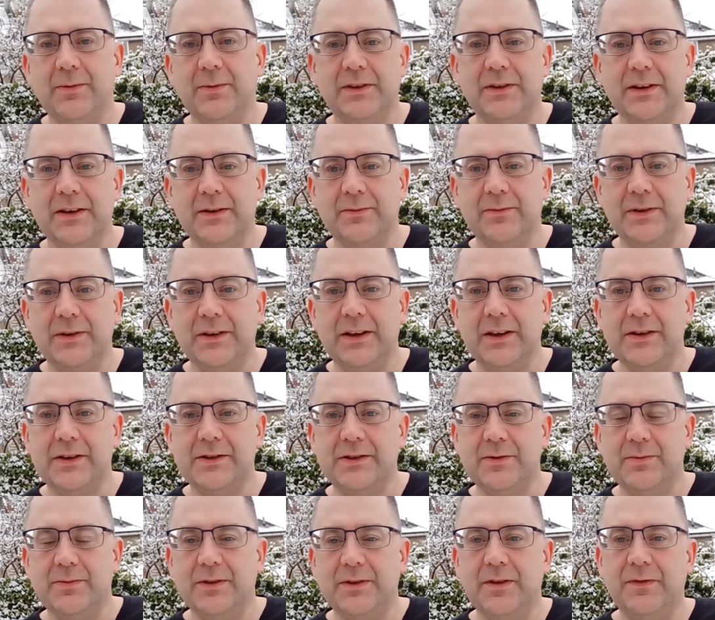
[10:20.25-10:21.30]
with the with the
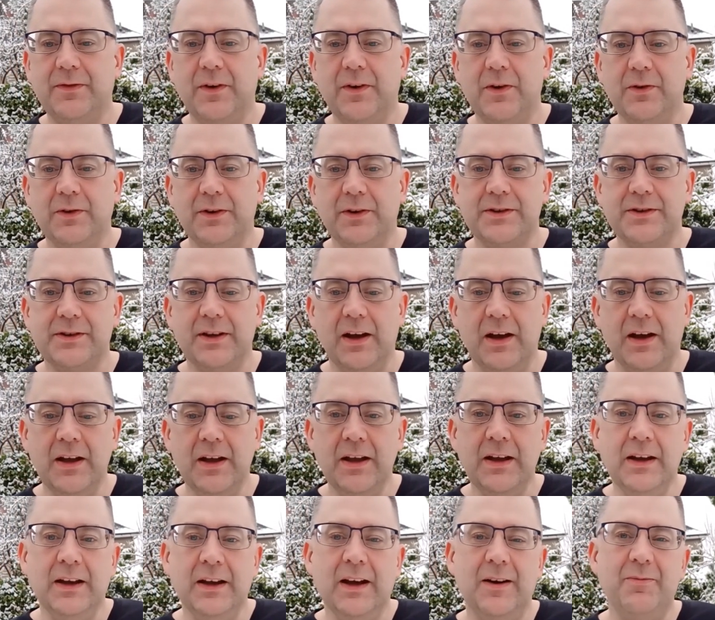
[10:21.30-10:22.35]
issue with the focuser,
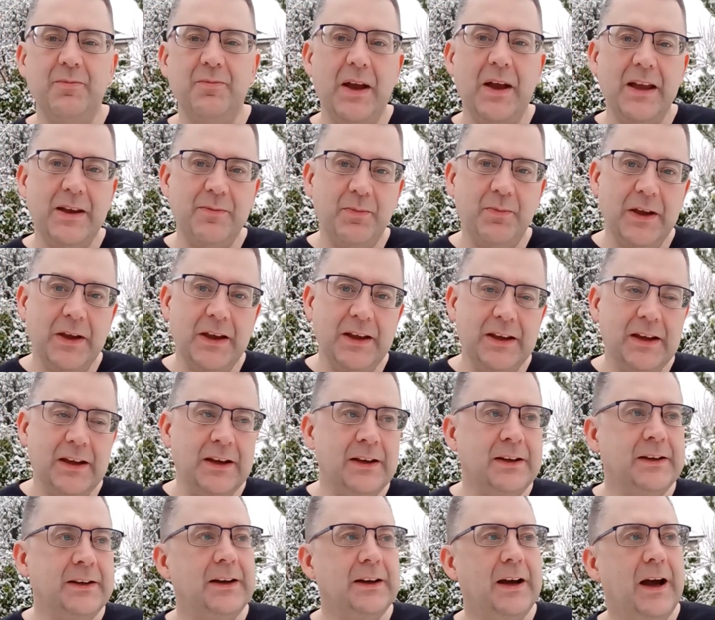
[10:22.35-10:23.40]
and maybe
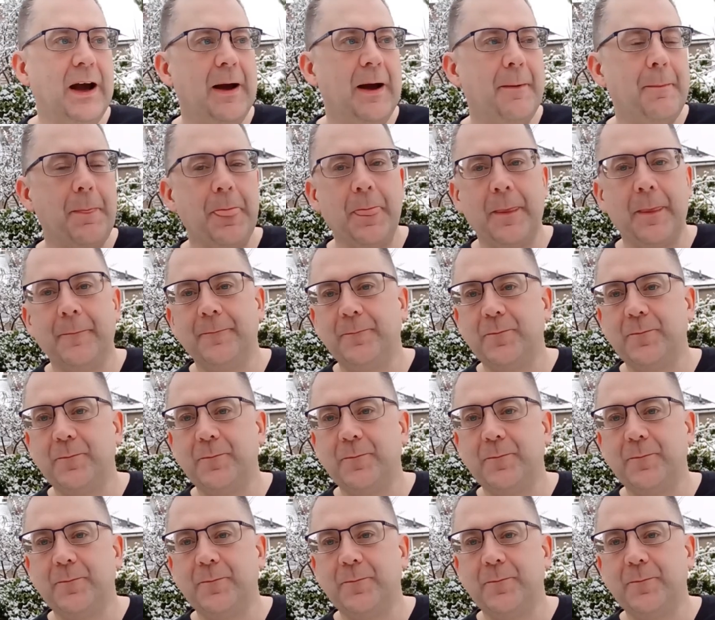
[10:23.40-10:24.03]
um,